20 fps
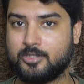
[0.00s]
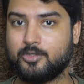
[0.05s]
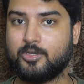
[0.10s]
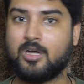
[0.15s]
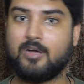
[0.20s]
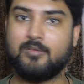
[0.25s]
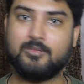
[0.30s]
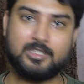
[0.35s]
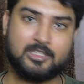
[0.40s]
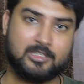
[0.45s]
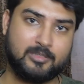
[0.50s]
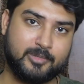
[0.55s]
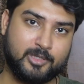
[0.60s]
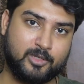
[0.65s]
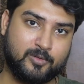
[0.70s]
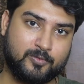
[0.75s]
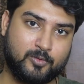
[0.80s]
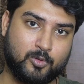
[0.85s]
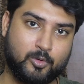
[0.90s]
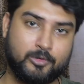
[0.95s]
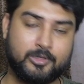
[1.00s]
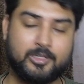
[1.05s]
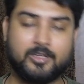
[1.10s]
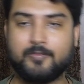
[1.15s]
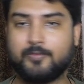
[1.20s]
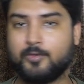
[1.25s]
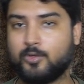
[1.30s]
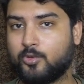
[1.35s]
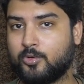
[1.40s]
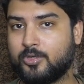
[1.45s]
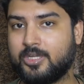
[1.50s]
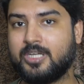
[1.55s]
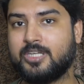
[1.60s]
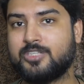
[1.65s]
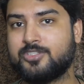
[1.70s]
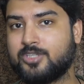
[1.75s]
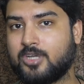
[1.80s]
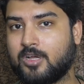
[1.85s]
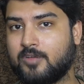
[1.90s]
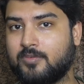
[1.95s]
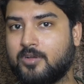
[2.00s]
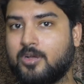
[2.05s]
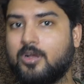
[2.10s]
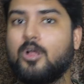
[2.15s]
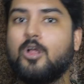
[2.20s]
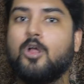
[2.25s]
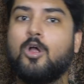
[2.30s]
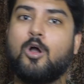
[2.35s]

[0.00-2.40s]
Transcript: you have a little bit of code if you're coding in java